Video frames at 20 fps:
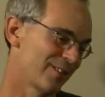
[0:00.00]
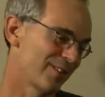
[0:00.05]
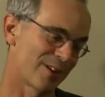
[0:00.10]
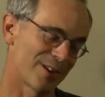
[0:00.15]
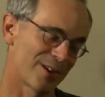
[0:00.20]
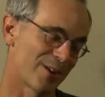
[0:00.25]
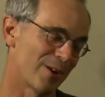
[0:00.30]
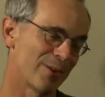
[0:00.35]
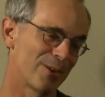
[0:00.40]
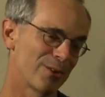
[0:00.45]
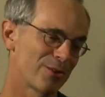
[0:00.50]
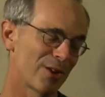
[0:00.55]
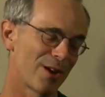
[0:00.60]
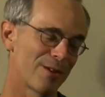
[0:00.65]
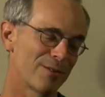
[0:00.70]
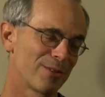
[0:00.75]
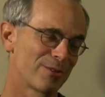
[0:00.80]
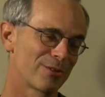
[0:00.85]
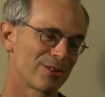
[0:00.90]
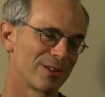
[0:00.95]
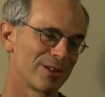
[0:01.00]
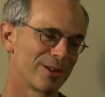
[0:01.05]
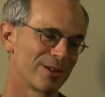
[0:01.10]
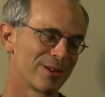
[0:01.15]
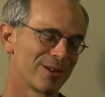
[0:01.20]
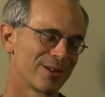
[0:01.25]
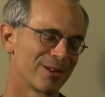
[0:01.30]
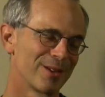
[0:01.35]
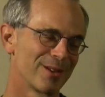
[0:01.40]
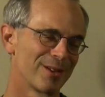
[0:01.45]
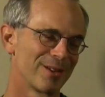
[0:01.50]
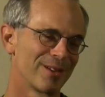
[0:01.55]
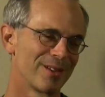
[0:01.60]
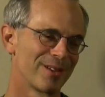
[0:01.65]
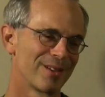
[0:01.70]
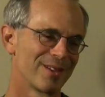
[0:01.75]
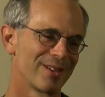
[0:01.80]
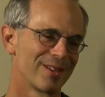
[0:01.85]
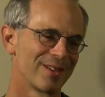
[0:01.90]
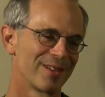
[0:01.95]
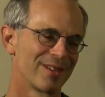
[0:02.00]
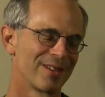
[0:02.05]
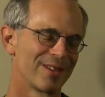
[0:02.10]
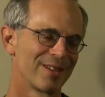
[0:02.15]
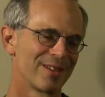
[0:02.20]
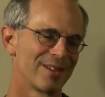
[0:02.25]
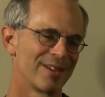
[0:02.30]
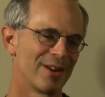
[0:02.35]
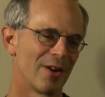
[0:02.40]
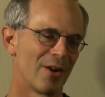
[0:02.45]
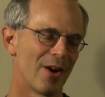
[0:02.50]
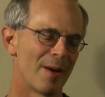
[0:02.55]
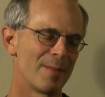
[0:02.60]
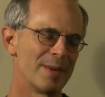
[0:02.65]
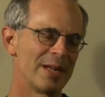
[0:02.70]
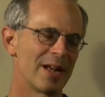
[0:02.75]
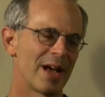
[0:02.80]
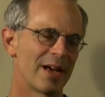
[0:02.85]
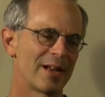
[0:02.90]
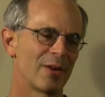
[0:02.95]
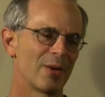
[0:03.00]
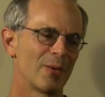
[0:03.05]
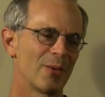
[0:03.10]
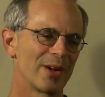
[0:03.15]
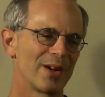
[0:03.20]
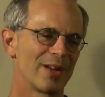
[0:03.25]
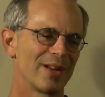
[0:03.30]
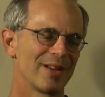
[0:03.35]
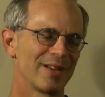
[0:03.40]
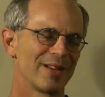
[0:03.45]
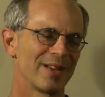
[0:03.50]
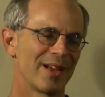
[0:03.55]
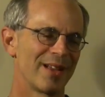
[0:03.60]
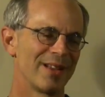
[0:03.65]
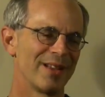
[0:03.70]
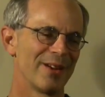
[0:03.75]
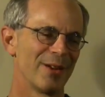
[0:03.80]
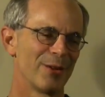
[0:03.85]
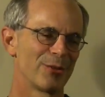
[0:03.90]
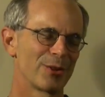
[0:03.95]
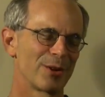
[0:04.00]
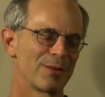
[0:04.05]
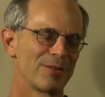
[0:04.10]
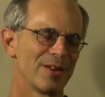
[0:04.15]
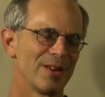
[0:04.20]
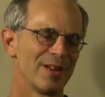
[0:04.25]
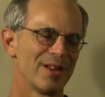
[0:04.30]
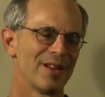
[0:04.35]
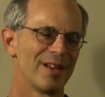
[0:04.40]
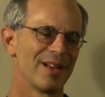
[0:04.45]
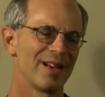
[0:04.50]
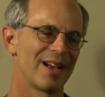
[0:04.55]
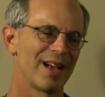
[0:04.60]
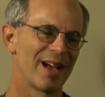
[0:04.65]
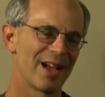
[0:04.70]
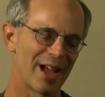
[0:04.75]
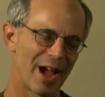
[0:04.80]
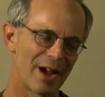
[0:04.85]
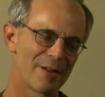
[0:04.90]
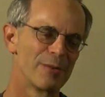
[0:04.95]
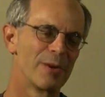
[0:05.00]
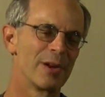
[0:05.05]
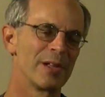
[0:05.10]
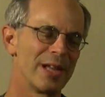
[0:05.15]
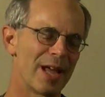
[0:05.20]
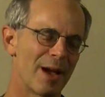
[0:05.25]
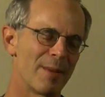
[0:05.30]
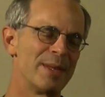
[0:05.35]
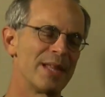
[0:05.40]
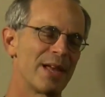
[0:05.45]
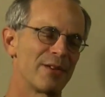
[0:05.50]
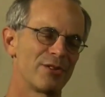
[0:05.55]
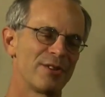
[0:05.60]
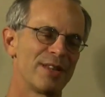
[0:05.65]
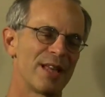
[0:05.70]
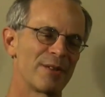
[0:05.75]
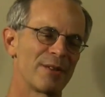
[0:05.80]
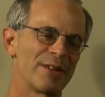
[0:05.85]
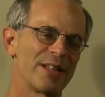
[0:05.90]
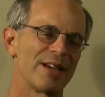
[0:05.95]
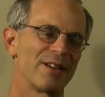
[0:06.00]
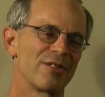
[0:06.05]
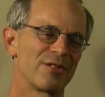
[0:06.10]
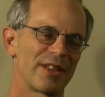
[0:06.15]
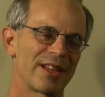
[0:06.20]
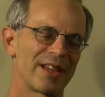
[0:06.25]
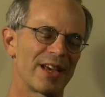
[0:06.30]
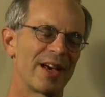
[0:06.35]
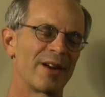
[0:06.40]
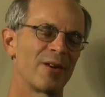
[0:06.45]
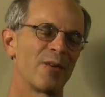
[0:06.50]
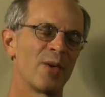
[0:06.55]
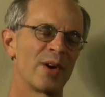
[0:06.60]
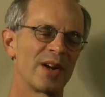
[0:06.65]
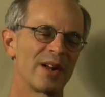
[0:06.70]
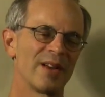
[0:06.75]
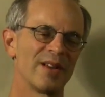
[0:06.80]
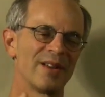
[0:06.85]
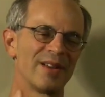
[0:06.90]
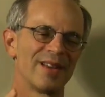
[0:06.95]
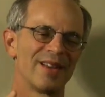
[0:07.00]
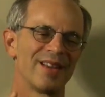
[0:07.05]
Not always, obviously. I don't want to, sort of, I really, that's the other thing. It's like, I don't want to,